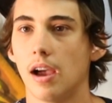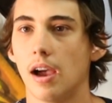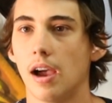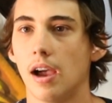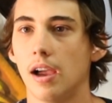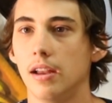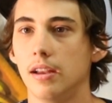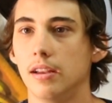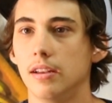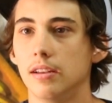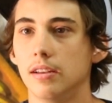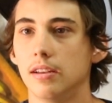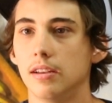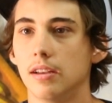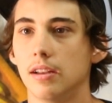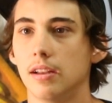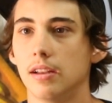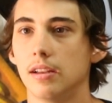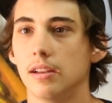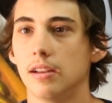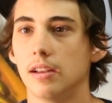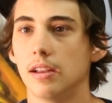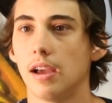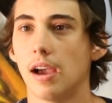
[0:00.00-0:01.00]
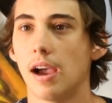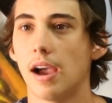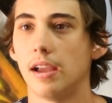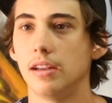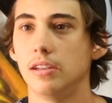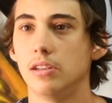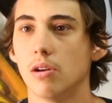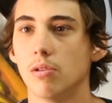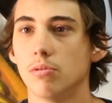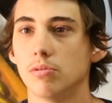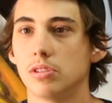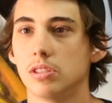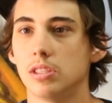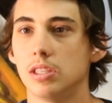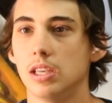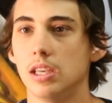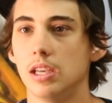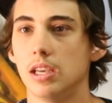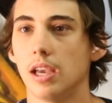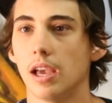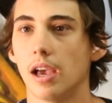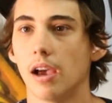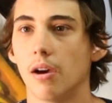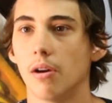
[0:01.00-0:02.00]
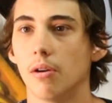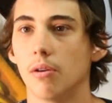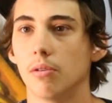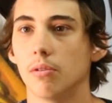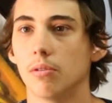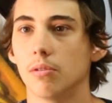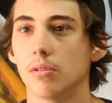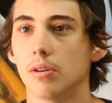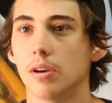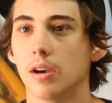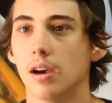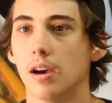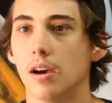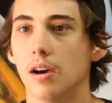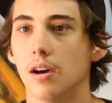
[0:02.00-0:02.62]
I don't see how